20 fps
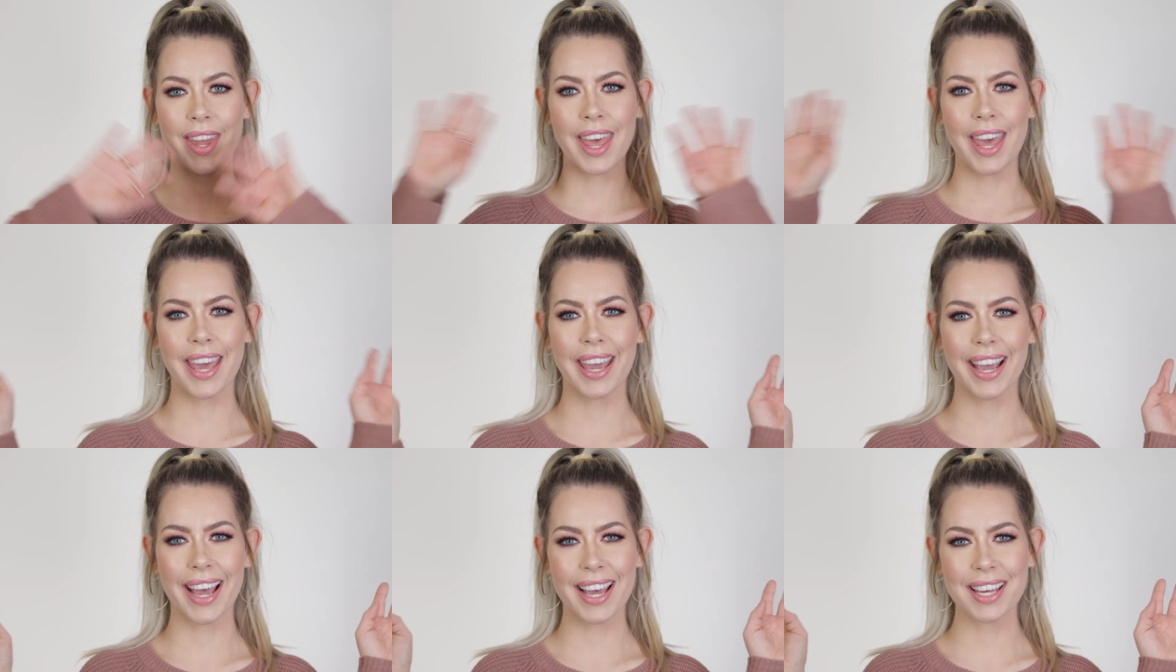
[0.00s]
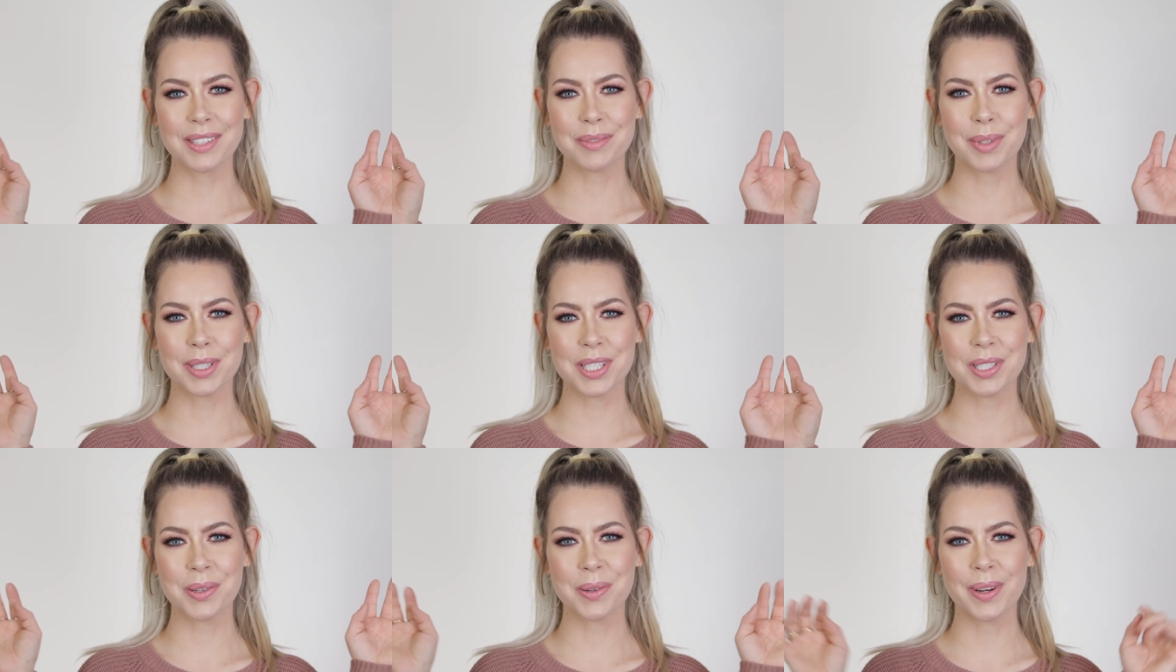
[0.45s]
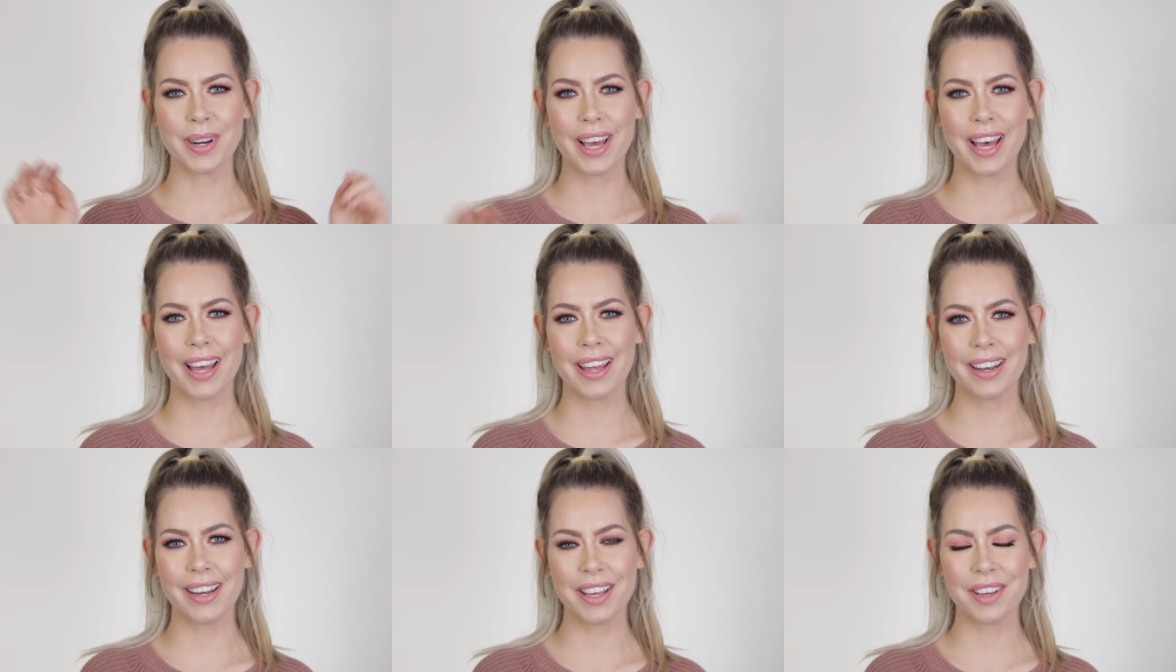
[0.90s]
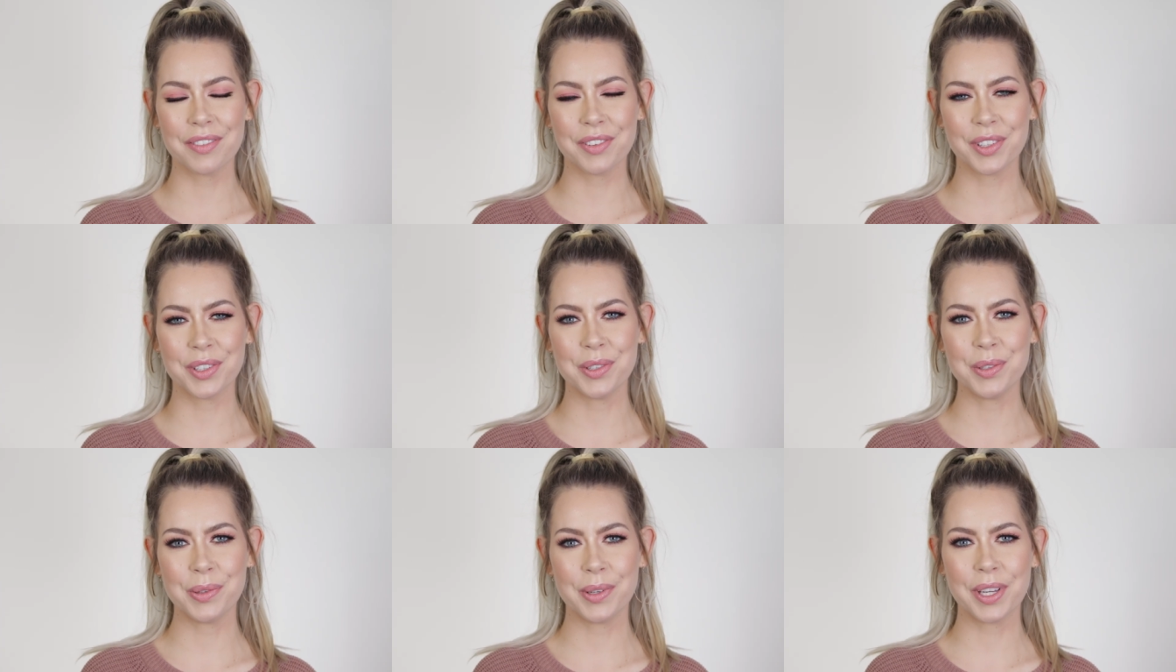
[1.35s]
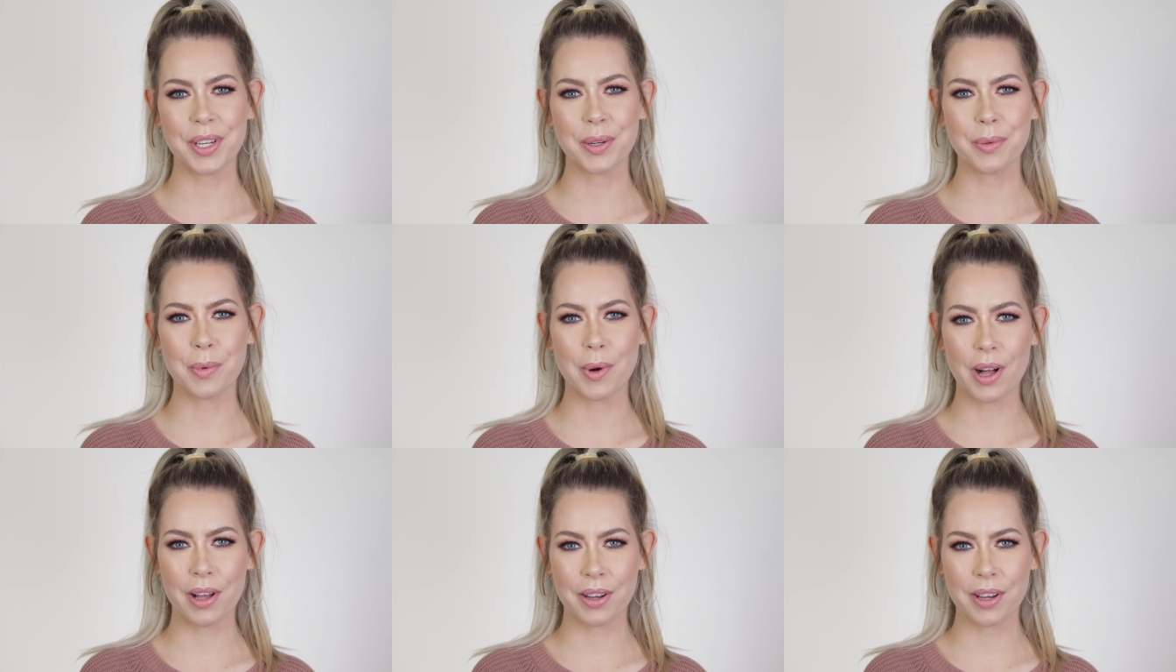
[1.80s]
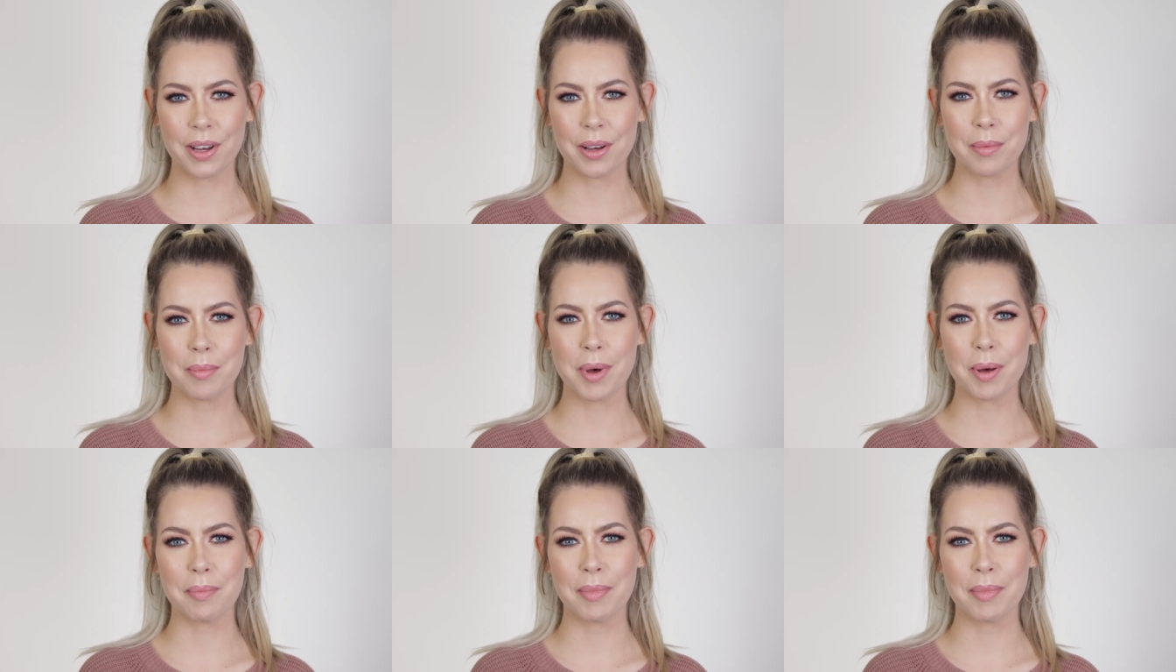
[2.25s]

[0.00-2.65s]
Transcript: Hey guys, what's going on? If you're new here, welcome.